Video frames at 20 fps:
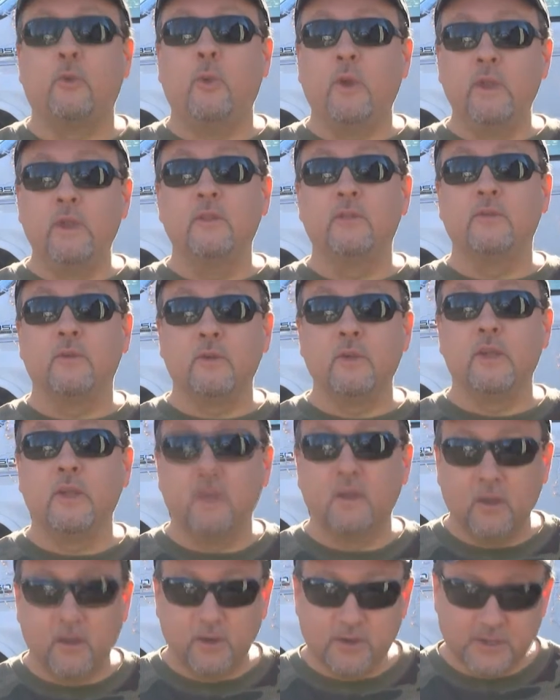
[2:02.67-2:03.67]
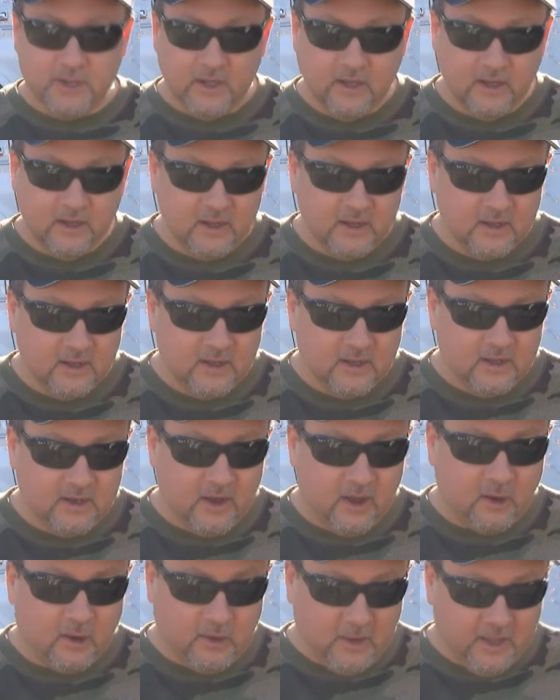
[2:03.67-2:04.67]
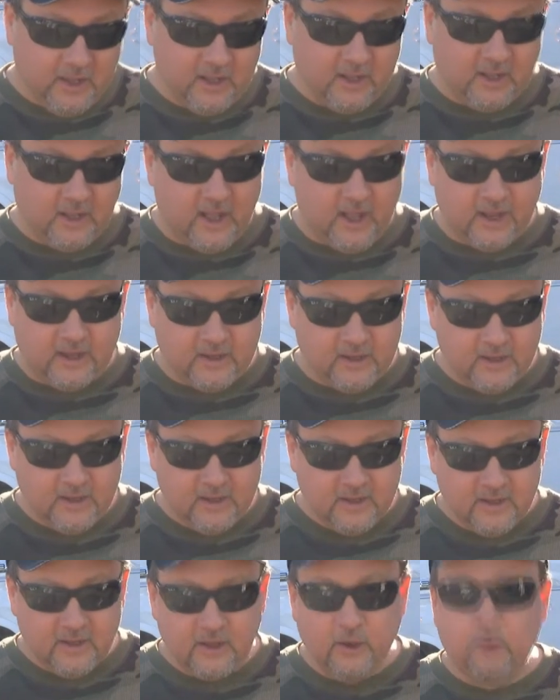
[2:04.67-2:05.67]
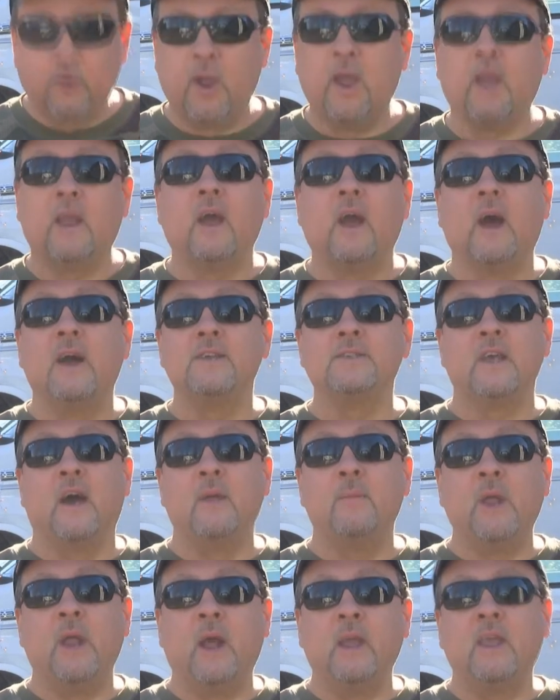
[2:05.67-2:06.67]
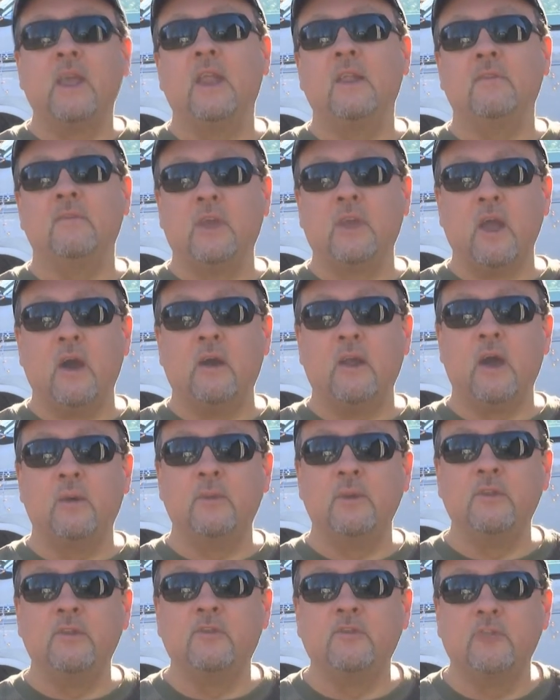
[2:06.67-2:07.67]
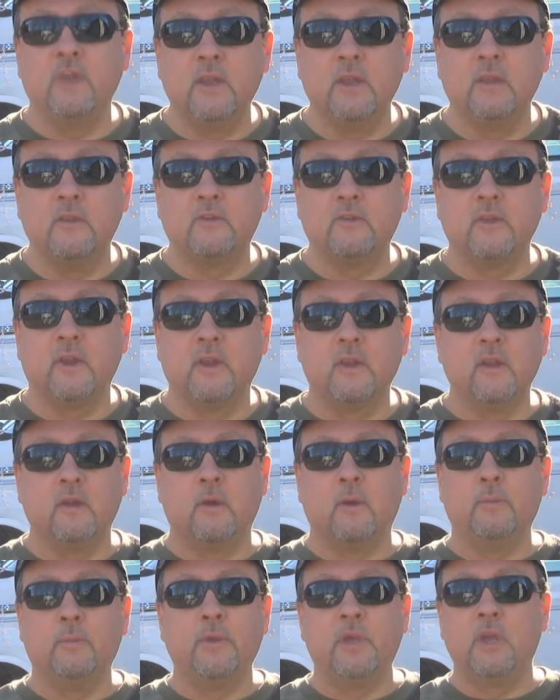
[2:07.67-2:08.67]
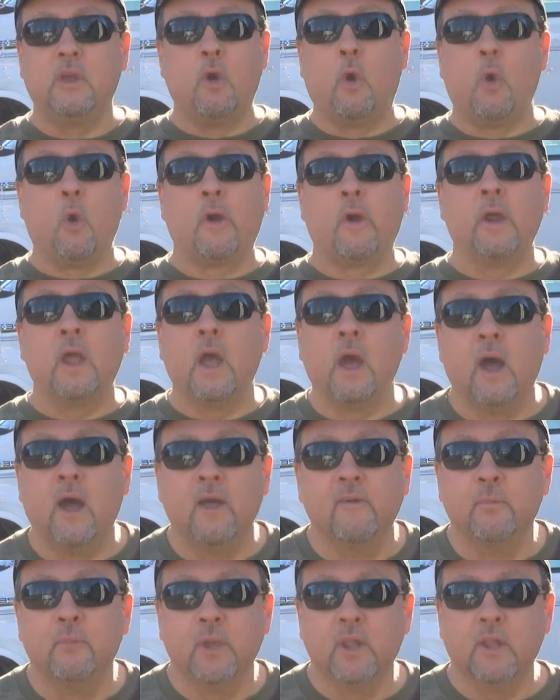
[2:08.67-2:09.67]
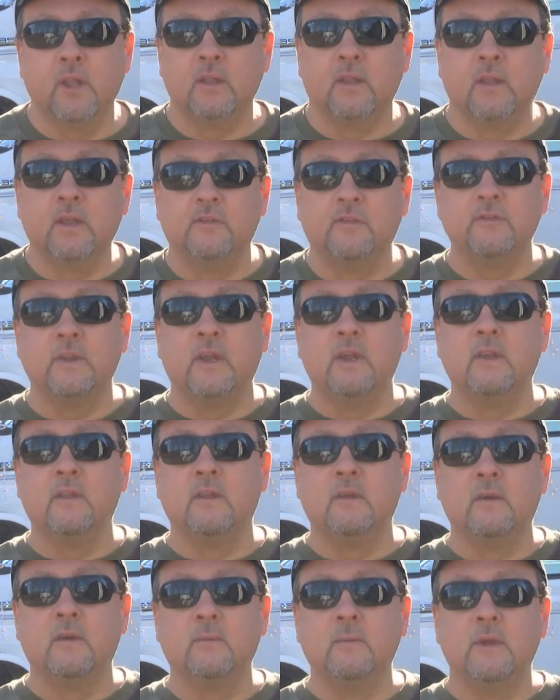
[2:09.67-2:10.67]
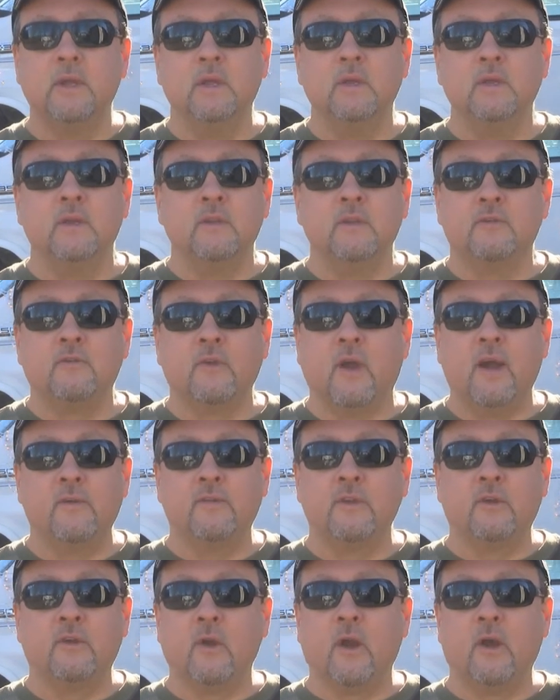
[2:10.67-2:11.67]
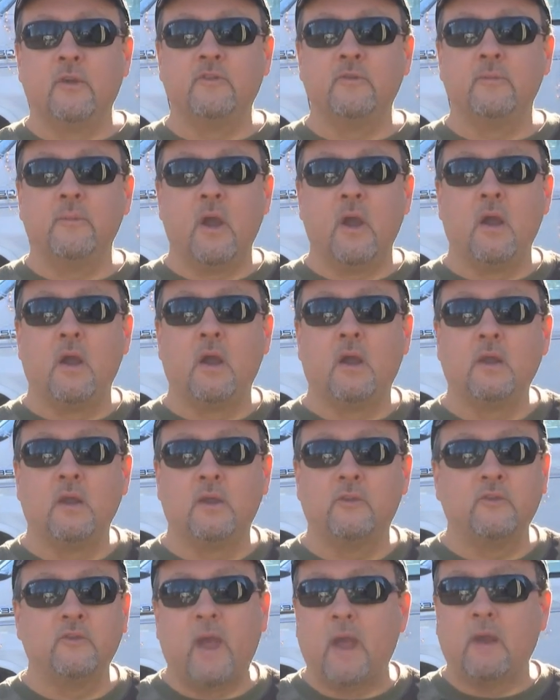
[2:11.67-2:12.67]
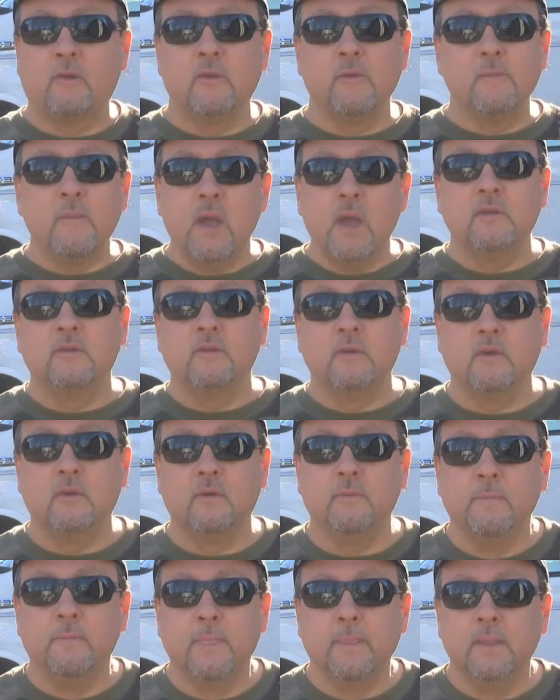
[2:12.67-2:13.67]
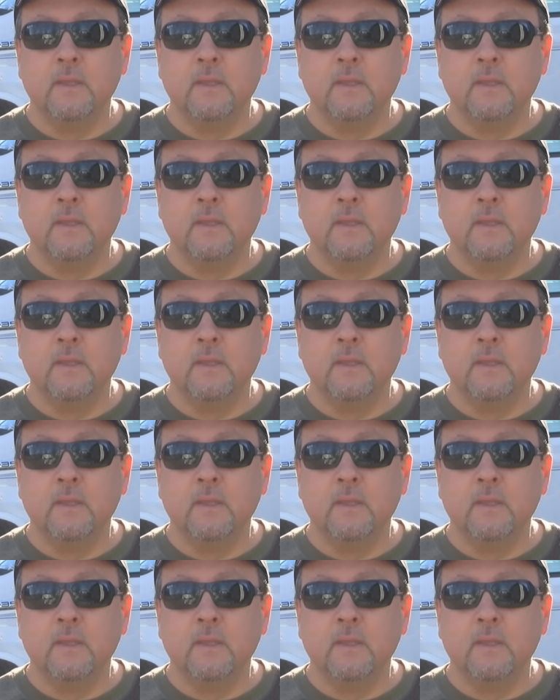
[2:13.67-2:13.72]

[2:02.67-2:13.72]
20, 30 years. Now, Click and Clack, great guys. I mean, I can't even count how many cities, that, you know, Peoria I've been in listening to them driving across America, Sacramento.